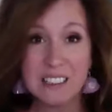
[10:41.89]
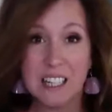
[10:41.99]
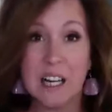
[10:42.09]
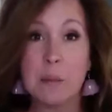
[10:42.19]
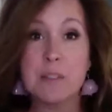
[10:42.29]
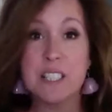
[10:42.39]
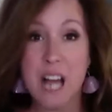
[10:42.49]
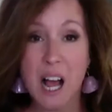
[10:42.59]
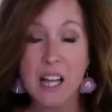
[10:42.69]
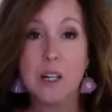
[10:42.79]
Like, I'm
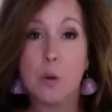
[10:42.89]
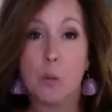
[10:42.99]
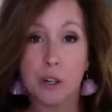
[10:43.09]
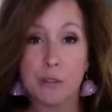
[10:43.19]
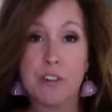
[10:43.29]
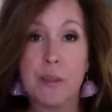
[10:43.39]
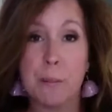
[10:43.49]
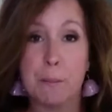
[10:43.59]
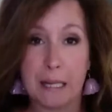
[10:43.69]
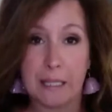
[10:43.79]
done working for the
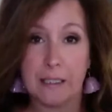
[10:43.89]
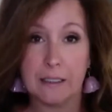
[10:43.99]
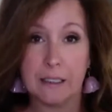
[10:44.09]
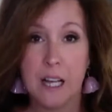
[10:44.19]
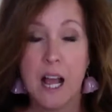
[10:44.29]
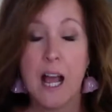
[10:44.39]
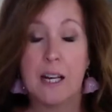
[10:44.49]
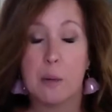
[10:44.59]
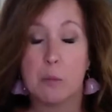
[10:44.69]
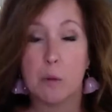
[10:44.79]
man and
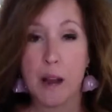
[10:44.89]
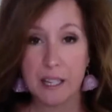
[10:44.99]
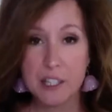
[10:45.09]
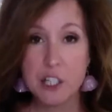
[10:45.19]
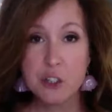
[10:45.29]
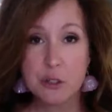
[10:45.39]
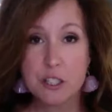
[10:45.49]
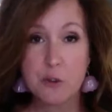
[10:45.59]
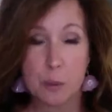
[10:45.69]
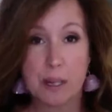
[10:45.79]
I'm ready to do
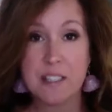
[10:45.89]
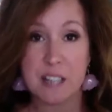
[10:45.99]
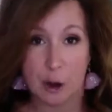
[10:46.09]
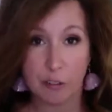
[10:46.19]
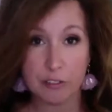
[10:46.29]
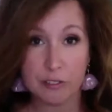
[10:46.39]
this for myself.